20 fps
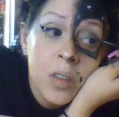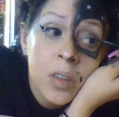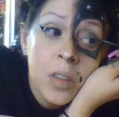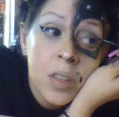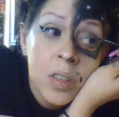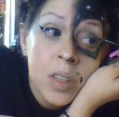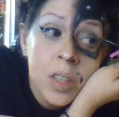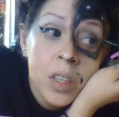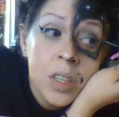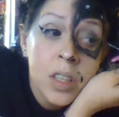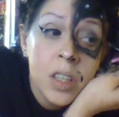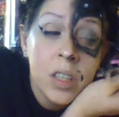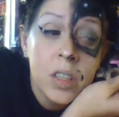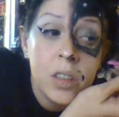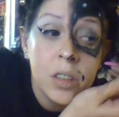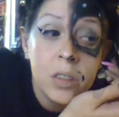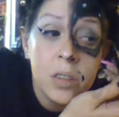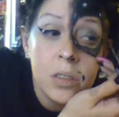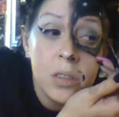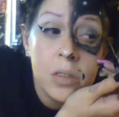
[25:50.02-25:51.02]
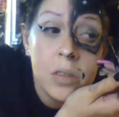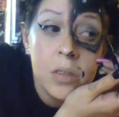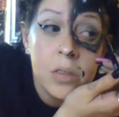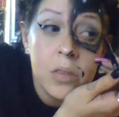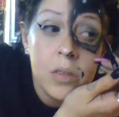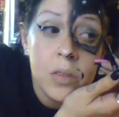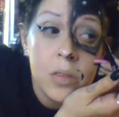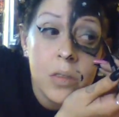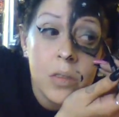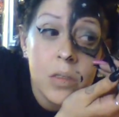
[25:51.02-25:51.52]
She knew
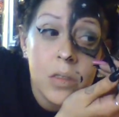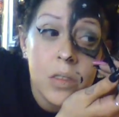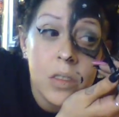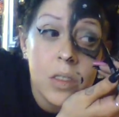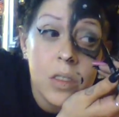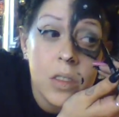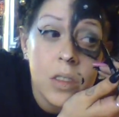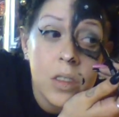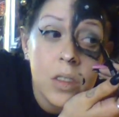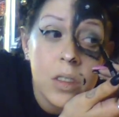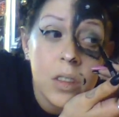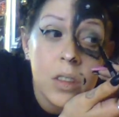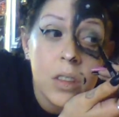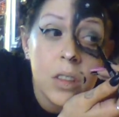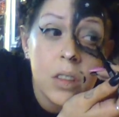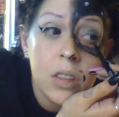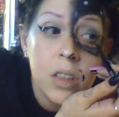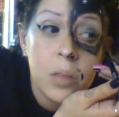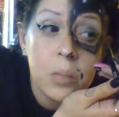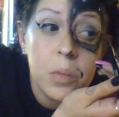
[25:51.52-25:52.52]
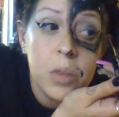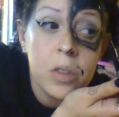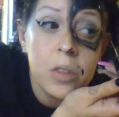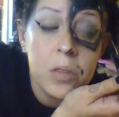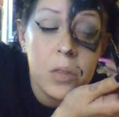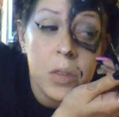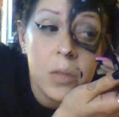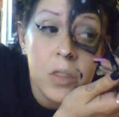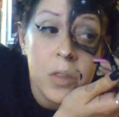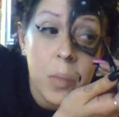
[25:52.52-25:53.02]
that Bruce
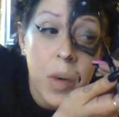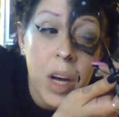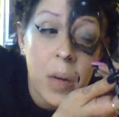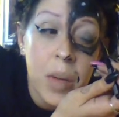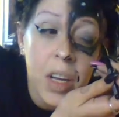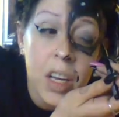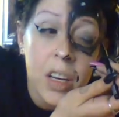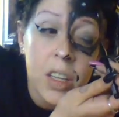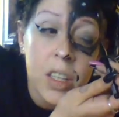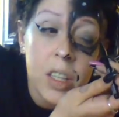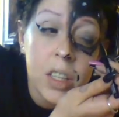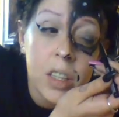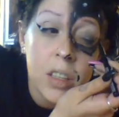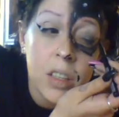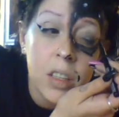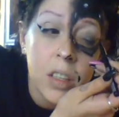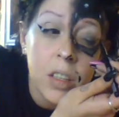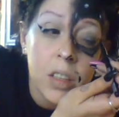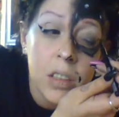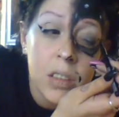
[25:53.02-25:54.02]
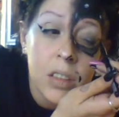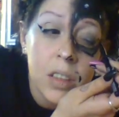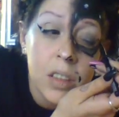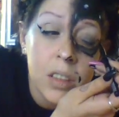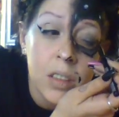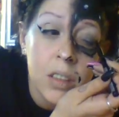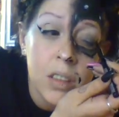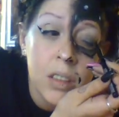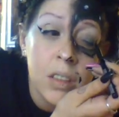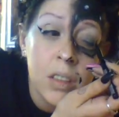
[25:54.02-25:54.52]
Wayne was Batman, and she had known,
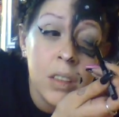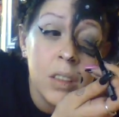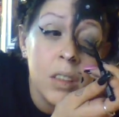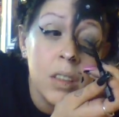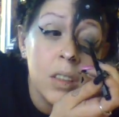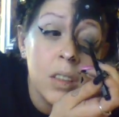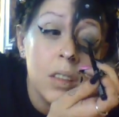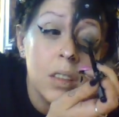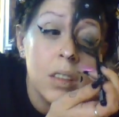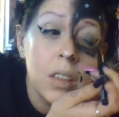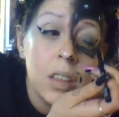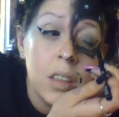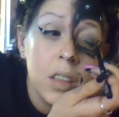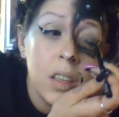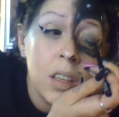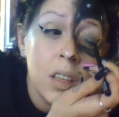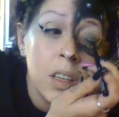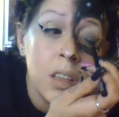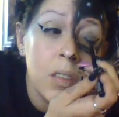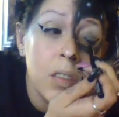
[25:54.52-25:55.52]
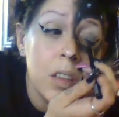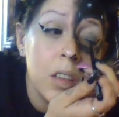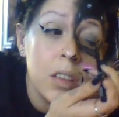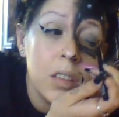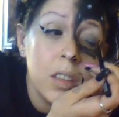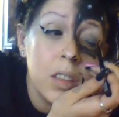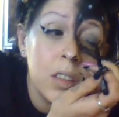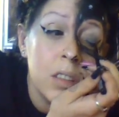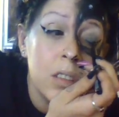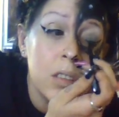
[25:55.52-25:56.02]
and even though
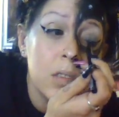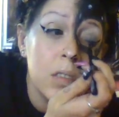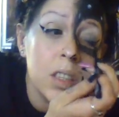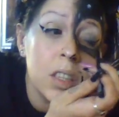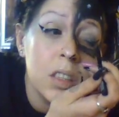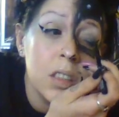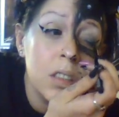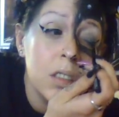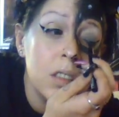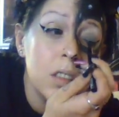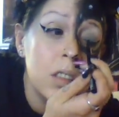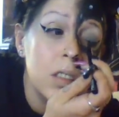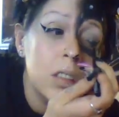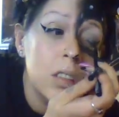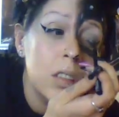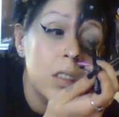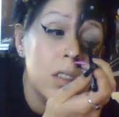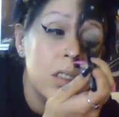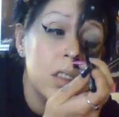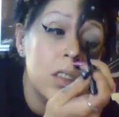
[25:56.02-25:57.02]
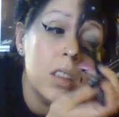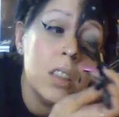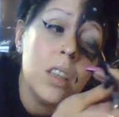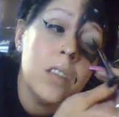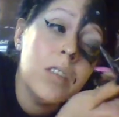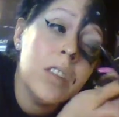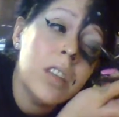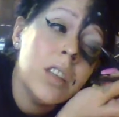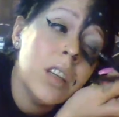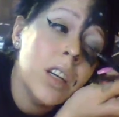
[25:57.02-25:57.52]
she's a villain, she
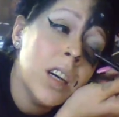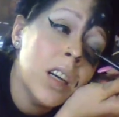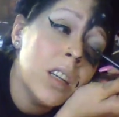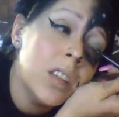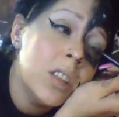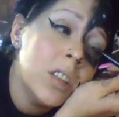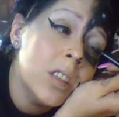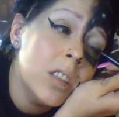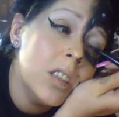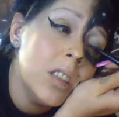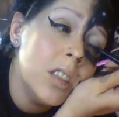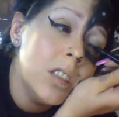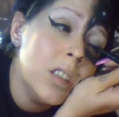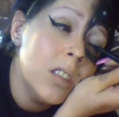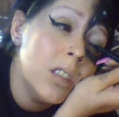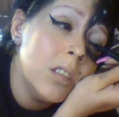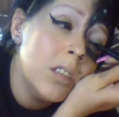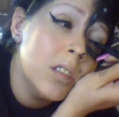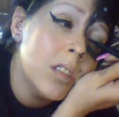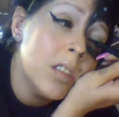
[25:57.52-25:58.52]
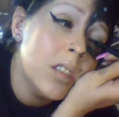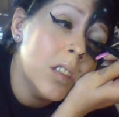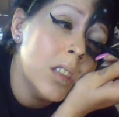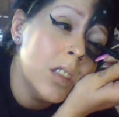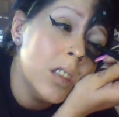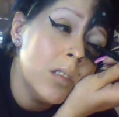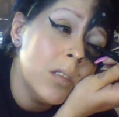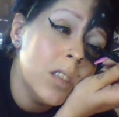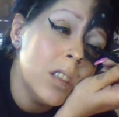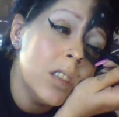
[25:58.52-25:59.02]
never actually told
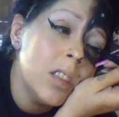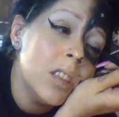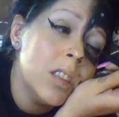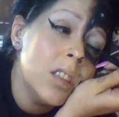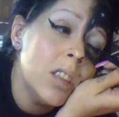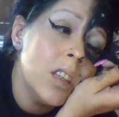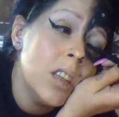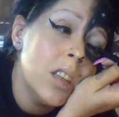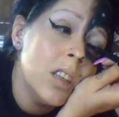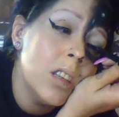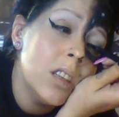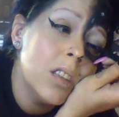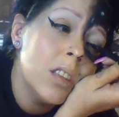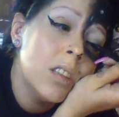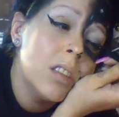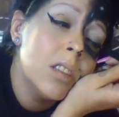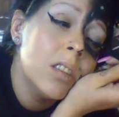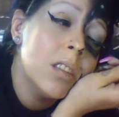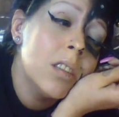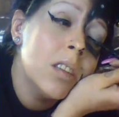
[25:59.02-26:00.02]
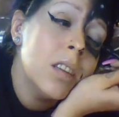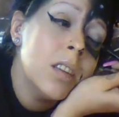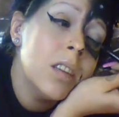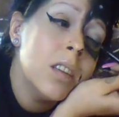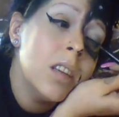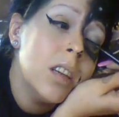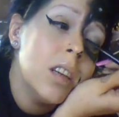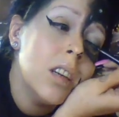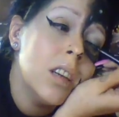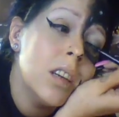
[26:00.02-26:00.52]
anyone, like, hey,
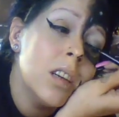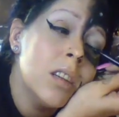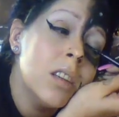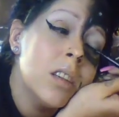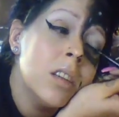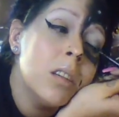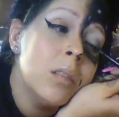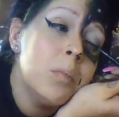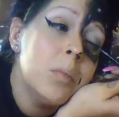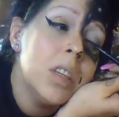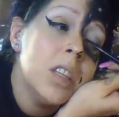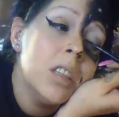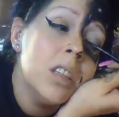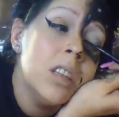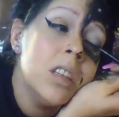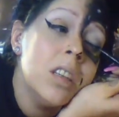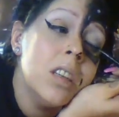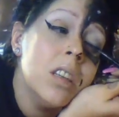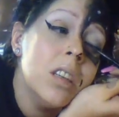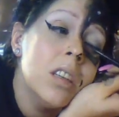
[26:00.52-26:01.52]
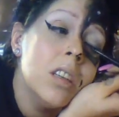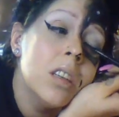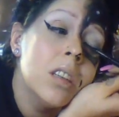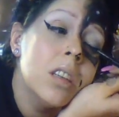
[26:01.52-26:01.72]
yeah, that billionaire,